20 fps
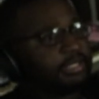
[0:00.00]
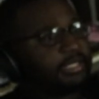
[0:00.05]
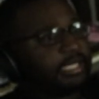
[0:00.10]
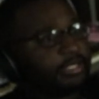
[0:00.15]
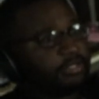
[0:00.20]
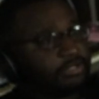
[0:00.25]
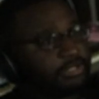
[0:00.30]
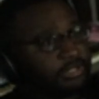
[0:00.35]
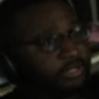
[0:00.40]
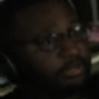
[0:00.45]

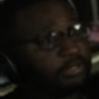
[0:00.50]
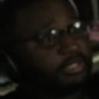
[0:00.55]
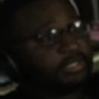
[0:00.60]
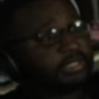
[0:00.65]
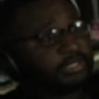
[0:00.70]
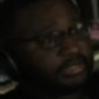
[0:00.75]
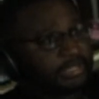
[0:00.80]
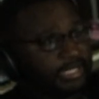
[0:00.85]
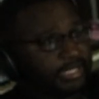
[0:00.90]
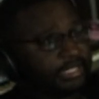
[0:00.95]
day, you still need
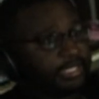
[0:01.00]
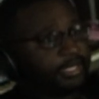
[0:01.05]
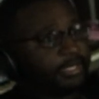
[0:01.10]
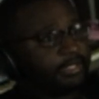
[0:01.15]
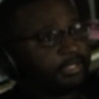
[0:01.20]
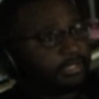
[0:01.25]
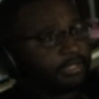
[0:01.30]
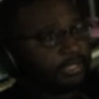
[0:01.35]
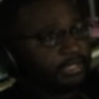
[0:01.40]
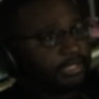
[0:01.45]
to take care
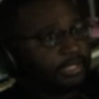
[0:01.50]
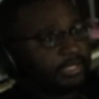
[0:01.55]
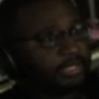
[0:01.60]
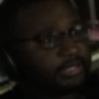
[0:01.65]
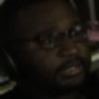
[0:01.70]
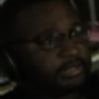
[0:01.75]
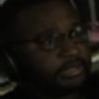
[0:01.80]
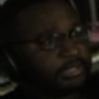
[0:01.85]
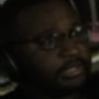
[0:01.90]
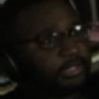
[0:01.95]
of your
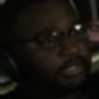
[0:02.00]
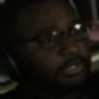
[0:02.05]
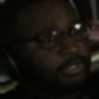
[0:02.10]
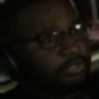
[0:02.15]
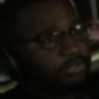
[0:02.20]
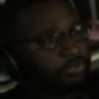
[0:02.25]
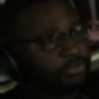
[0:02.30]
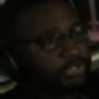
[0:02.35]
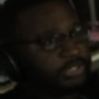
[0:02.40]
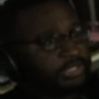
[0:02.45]
kids.
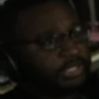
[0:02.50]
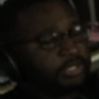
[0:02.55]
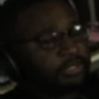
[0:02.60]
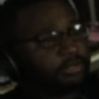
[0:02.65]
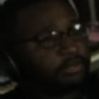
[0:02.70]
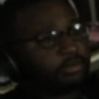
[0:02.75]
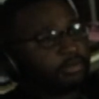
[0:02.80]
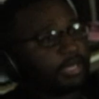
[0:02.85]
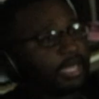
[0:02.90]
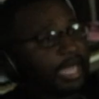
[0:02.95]

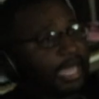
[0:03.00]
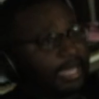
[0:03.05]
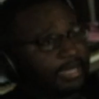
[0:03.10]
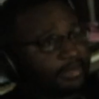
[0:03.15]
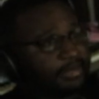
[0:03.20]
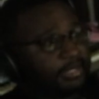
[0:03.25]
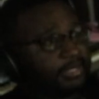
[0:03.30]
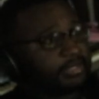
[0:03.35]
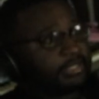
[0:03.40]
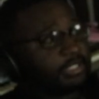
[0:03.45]
I
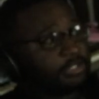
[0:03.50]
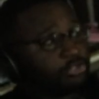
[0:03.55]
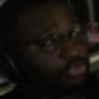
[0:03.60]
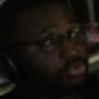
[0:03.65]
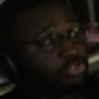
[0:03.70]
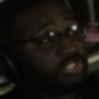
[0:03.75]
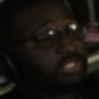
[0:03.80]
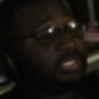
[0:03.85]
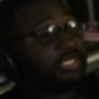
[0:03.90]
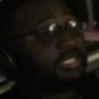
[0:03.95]
think that
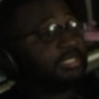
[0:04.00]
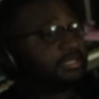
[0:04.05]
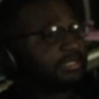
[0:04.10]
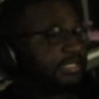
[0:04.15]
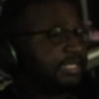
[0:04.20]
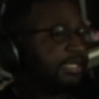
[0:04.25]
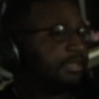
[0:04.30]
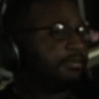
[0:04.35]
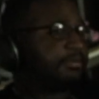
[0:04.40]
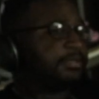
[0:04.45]
you should
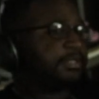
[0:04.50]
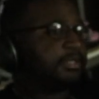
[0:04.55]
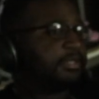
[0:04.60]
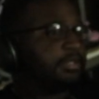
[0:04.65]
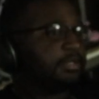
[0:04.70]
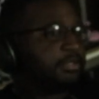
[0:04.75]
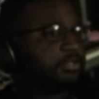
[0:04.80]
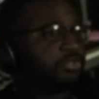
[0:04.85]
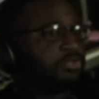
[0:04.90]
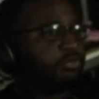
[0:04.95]
attempt
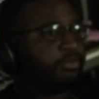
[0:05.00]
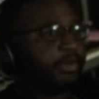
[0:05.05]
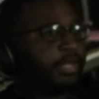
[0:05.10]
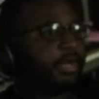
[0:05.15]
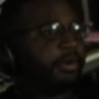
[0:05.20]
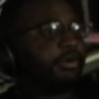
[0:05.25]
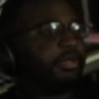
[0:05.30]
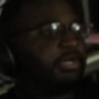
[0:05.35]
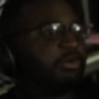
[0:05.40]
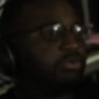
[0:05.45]
to
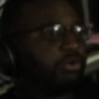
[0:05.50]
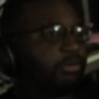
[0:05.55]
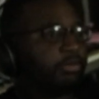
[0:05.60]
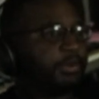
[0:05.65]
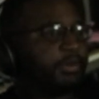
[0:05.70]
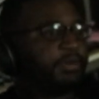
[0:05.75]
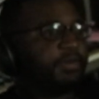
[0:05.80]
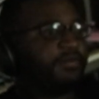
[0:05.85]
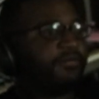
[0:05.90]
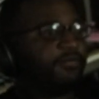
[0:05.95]
marry a
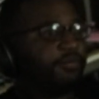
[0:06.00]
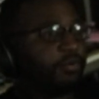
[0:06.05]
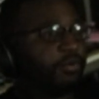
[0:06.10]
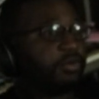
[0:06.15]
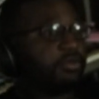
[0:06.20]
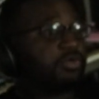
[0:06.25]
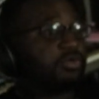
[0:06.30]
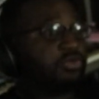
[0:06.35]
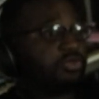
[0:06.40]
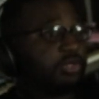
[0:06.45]
woman
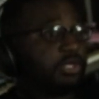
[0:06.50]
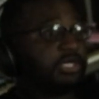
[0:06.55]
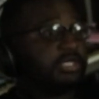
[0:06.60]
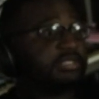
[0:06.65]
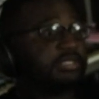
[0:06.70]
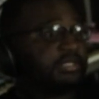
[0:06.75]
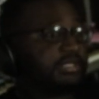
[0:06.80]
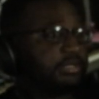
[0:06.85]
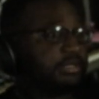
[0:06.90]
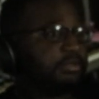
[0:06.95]
before you
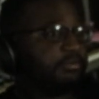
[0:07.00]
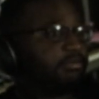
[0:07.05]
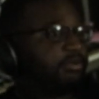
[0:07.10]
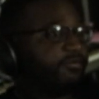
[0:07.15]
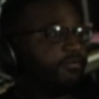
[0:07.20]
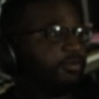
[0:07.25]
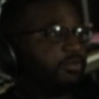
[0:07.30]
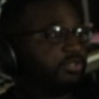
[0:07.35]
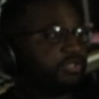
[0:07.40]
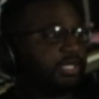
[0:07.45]

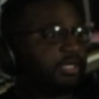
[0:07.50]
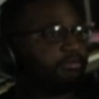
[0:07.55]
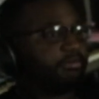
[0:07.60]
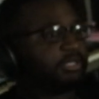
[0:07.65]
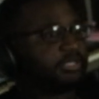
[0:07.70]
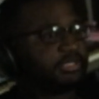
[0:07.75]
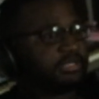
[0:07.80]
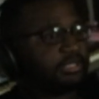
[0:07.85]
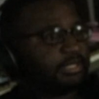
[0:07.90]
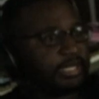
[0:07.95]
start
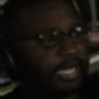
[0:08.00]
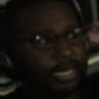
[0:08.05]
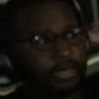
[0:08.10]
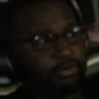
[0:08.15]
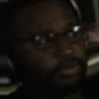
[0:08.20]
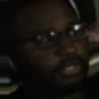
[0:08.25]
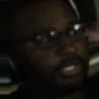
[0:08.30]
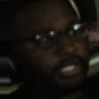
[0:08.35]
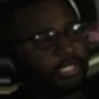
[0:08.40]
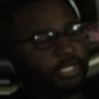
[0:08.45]
busting. I
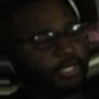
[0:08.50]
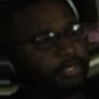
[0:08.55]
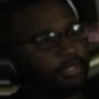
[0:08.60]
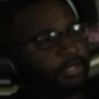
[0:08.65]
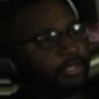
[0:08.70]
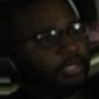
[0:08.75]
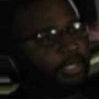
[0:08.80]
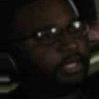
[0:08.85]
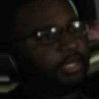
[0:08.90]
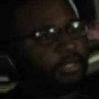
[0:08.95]
don't want to
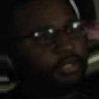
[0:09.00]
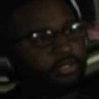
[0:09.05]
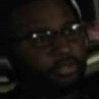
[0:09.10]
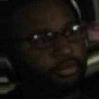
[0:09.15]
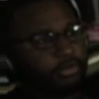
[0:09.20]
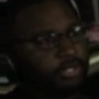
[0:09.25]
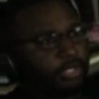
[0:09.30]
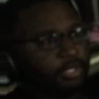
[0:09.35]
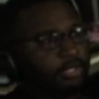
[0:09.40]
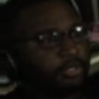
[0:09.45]
hear,
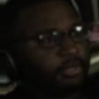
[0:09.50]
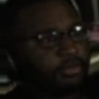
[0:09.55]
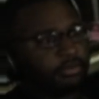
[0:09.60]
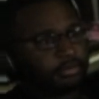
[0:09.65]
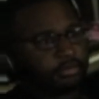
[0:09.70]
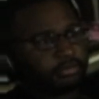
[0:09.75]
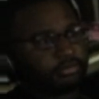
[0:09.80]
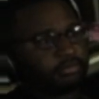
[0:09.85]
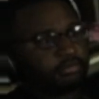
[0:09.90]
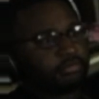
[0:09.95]
you
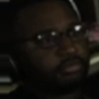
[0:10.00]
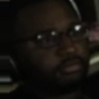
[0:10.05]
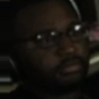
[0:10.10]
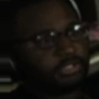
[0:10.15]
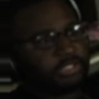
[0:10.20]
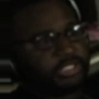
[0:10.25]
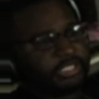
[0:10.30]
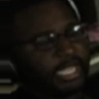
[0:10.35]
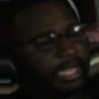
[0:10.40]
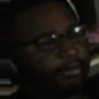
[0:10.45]
know,
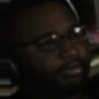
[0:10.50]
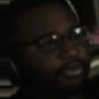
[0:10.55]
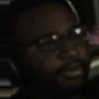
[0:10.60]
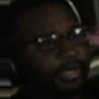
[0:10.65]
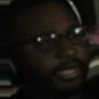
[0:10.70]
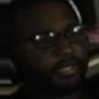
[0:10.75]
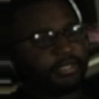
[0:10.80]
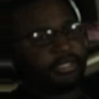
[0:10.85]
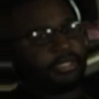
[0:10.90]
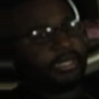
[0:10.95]
she got pregnant and